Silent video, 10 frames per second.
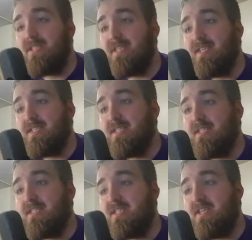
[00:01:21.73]
season
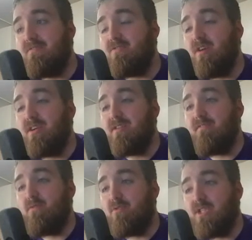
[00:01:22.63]
instead of trying to
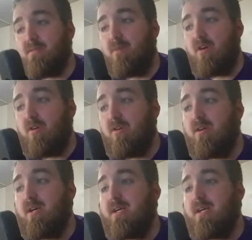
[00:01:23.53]
force the ball,